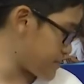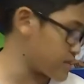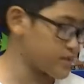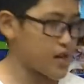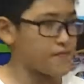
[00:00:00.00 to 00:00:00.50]

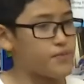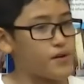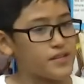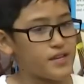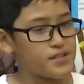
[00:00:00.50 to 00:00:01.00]
because
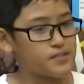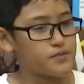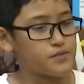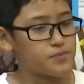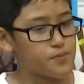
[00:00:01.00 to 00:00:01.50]
everybody has
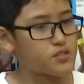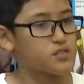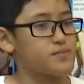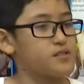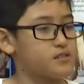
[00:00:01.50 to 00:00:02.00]
the
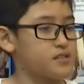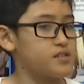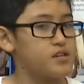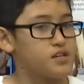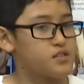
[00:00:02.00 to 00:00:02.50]
responsibility
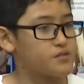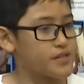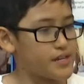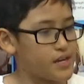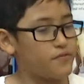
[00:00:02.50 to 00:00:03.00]
to
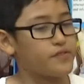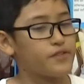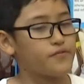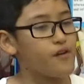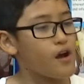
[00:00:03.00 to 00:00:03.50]
take care of the
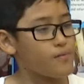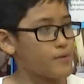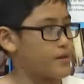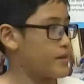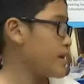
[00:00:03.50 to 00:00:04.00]

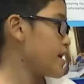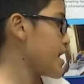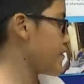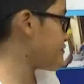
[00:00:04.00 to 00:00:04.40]
environment. And